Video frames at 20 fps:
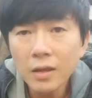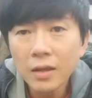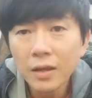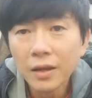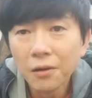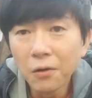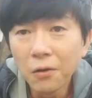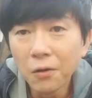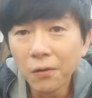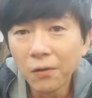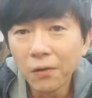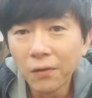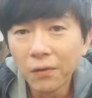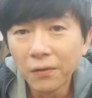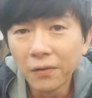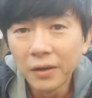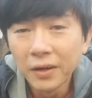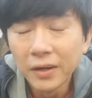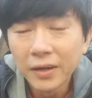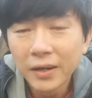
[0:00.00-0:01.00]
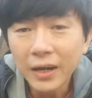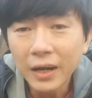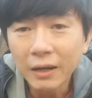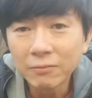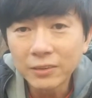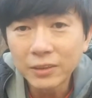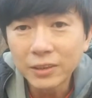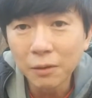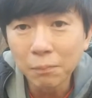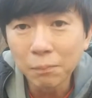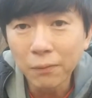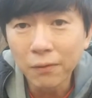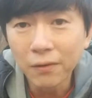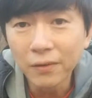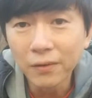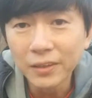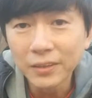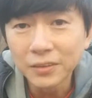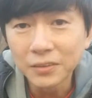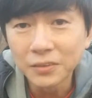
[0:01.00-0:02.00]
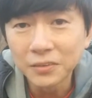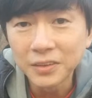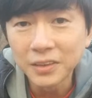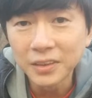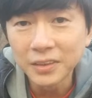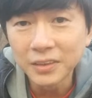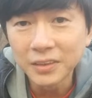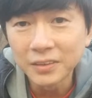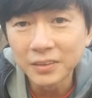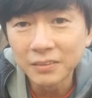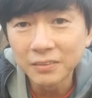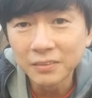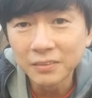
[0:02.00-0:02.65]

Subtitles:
Lolo, I'm still a poly student.